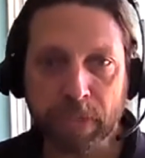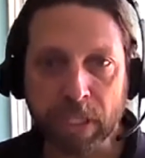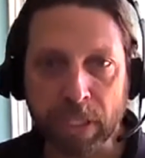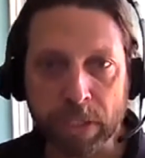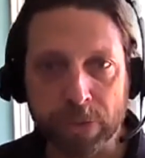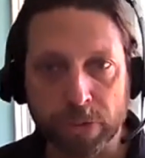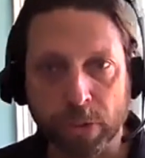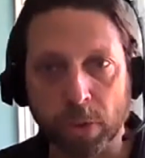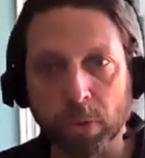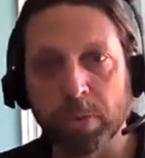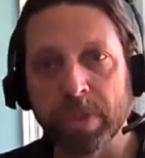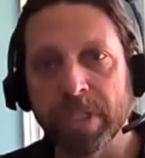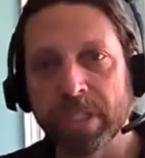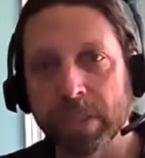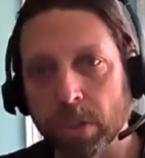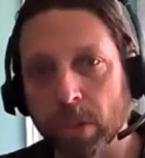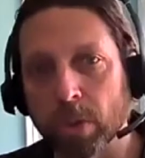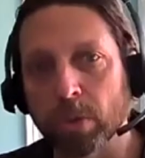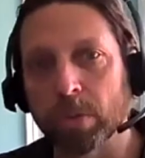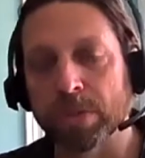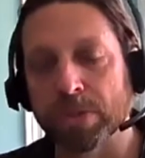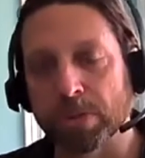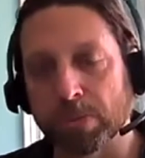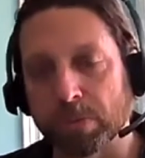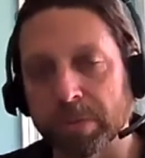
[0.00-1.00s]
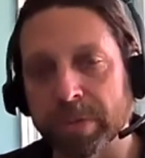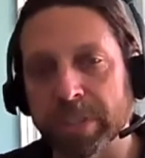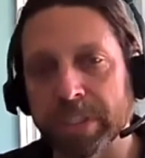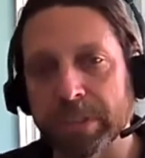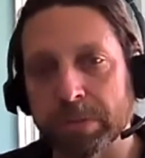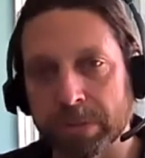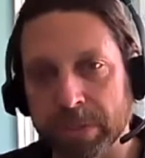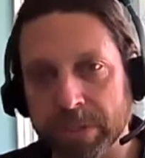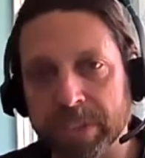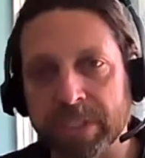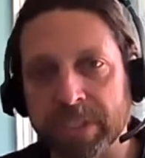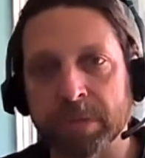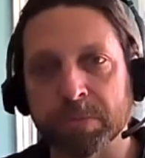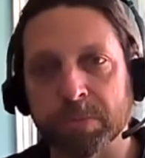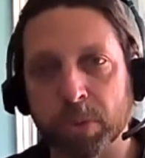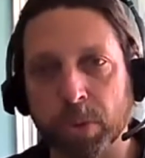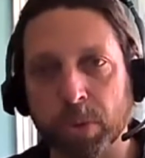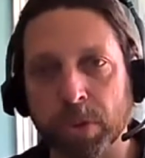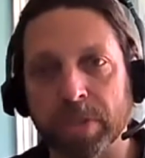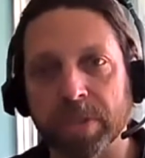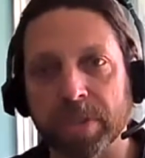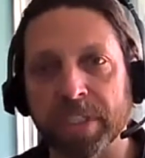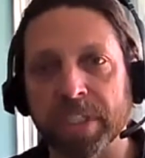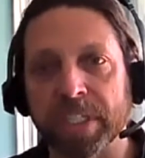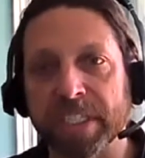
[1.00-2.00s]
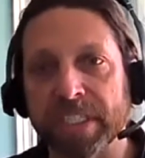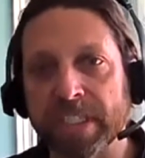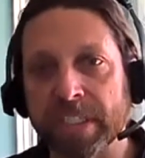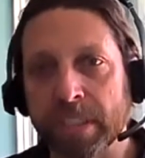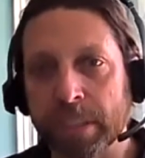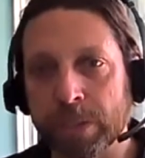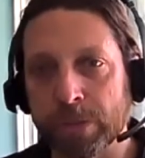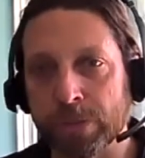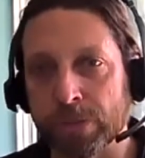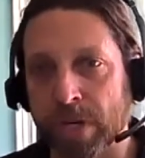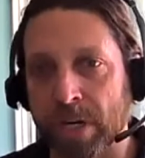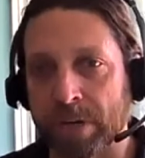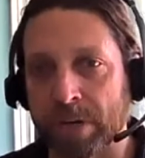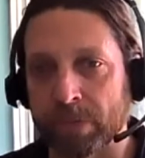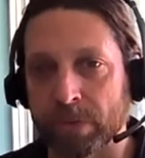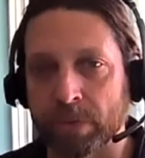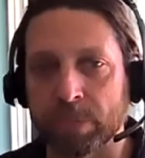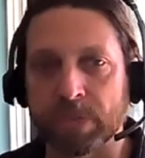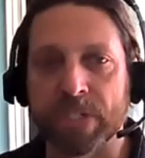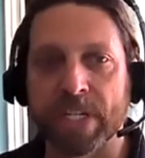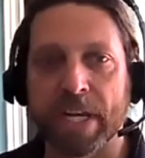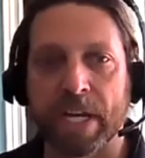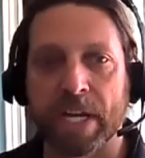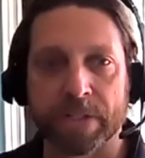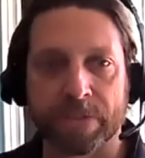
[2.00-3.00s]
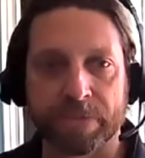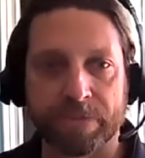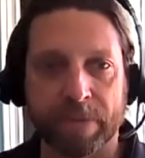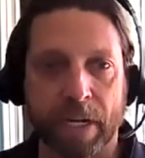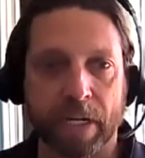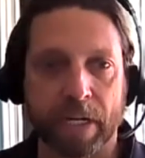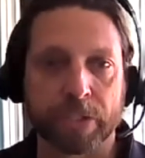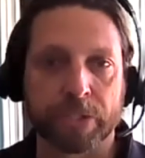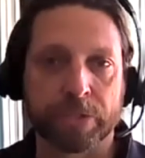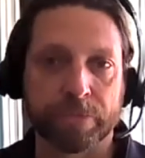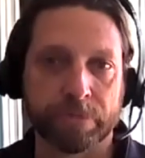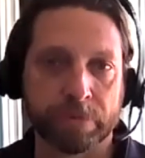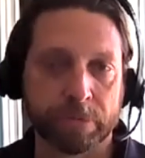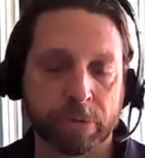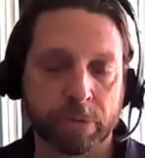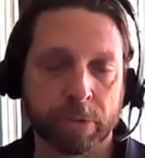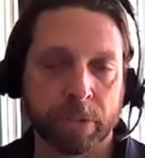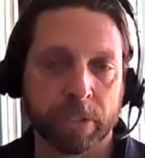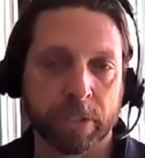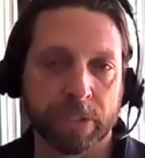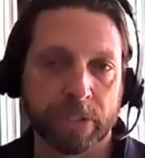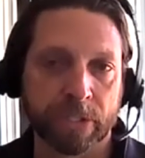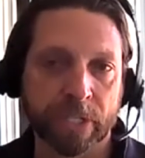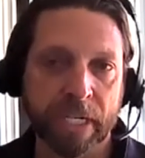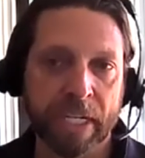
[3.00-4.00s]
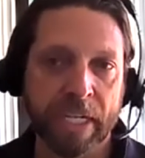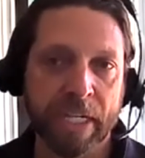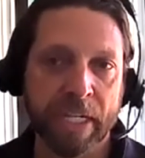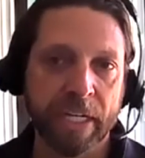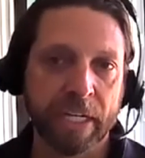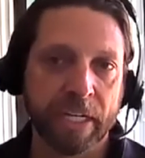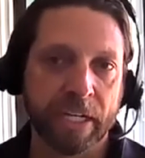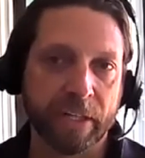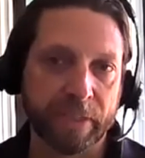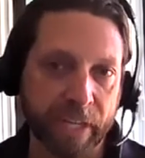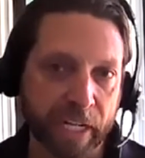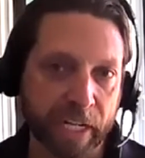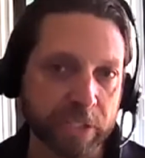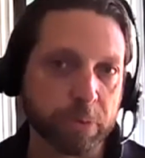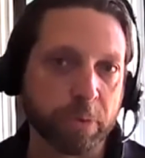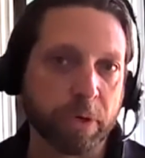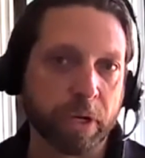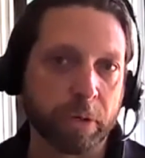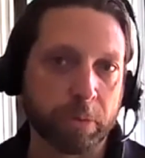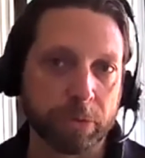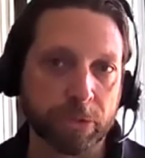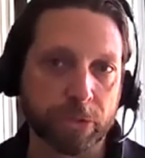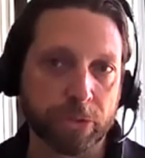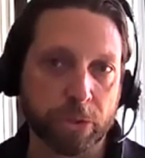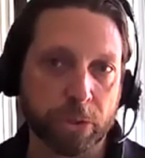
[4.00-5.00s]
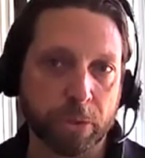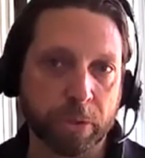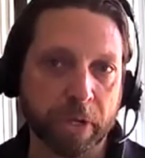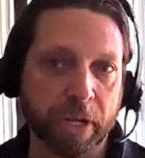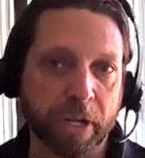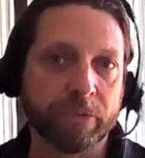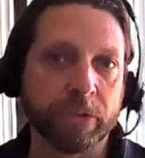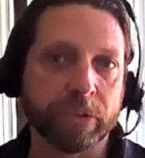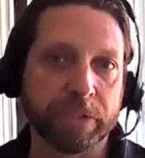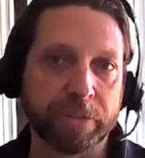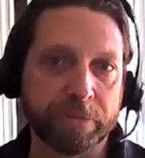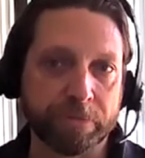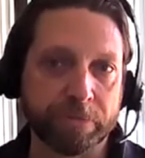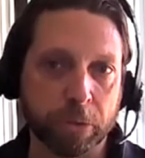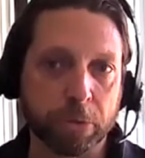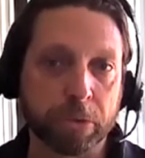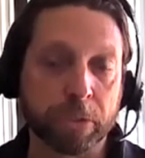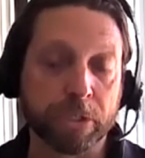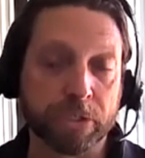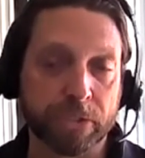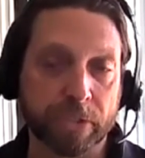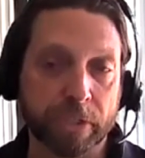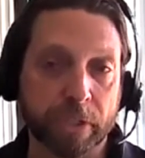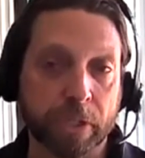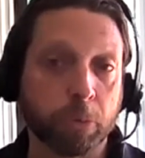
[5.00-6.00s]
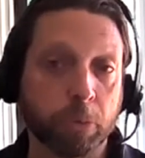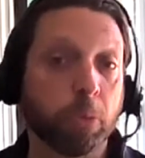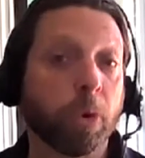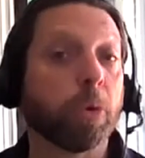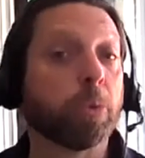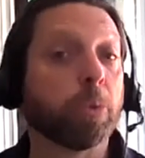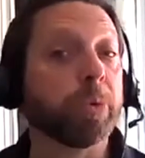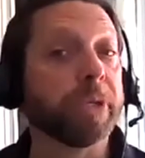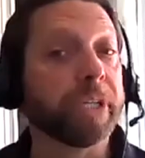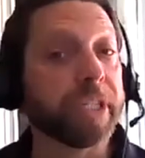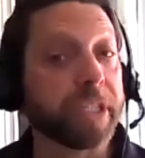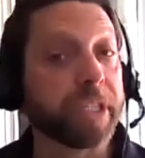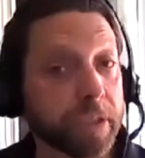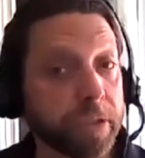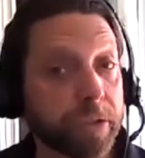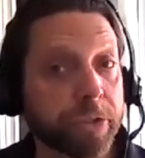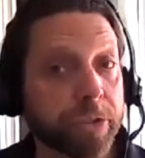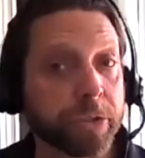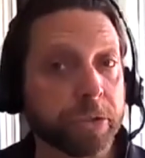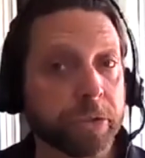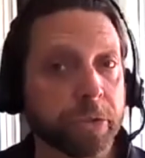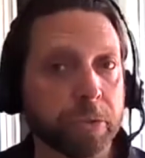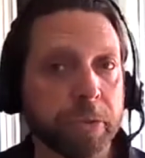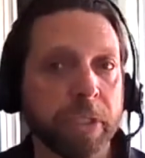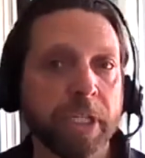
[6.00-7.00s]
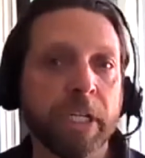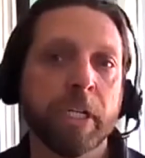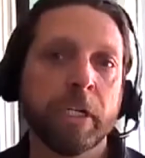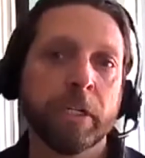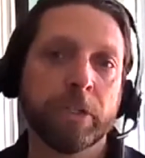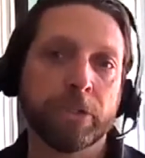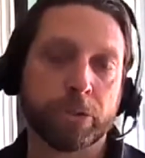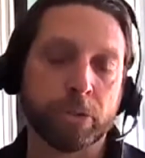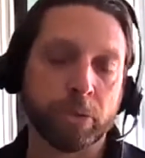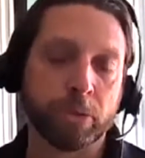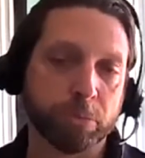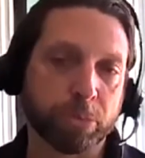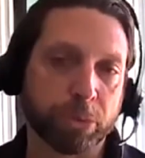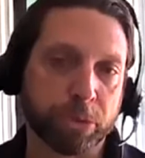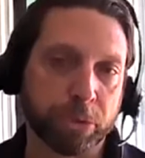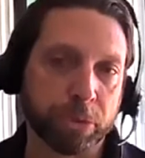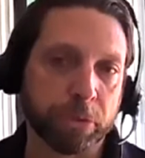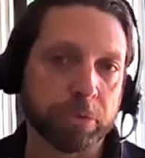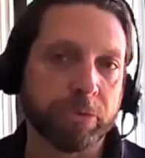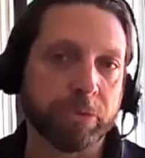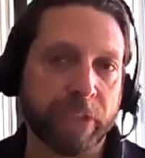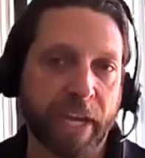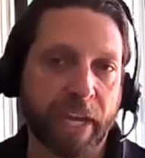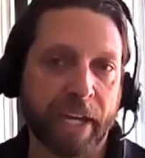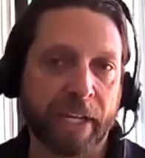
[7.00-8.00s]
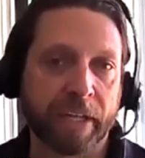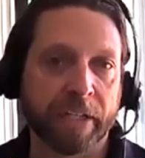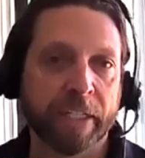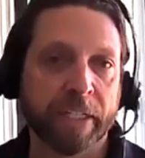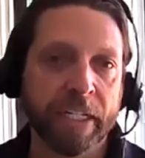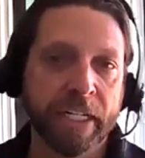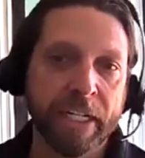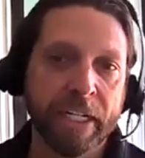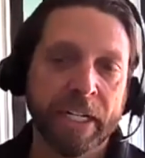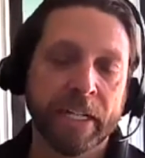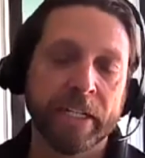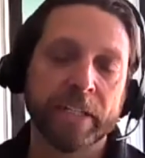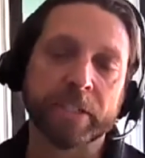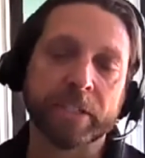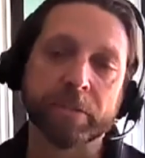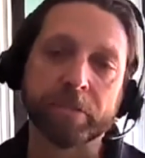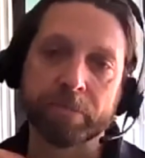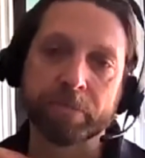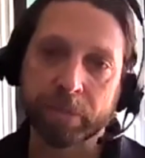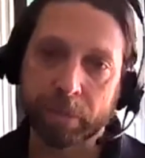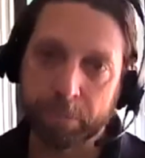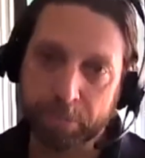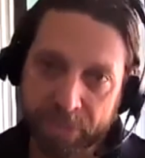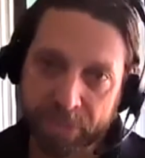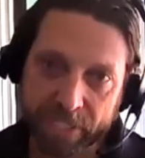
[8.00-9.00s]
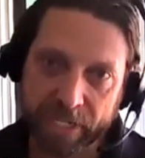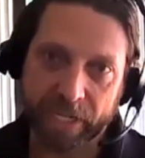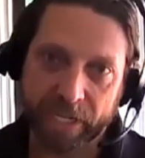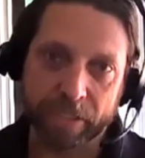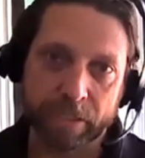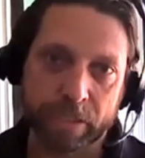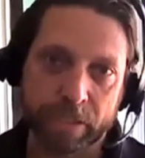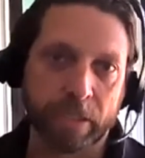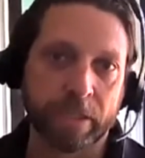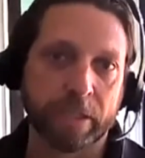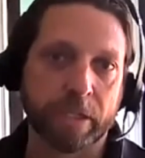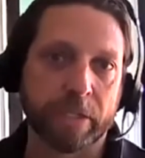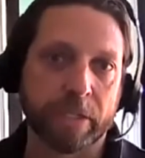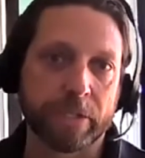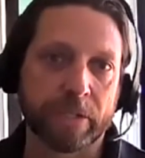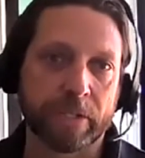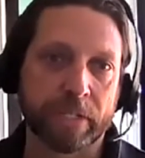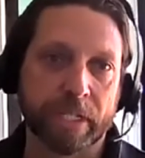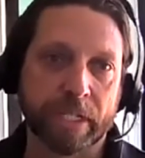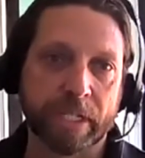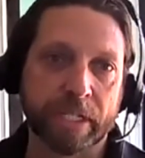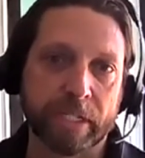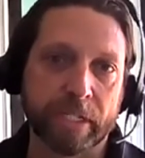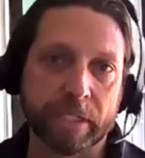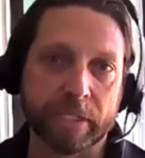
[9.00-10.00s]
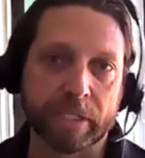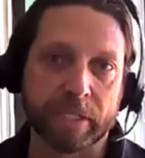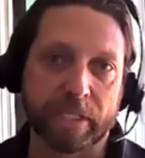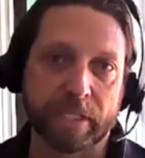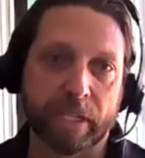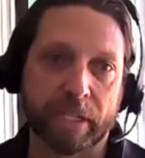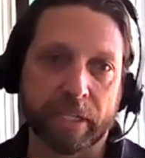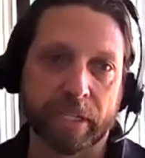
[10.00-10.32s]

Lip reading: So we know it's really, really important and a key driver of satisfaction for us. And that's why we're so heavily focused on what we can do to improve that. The flip side to this is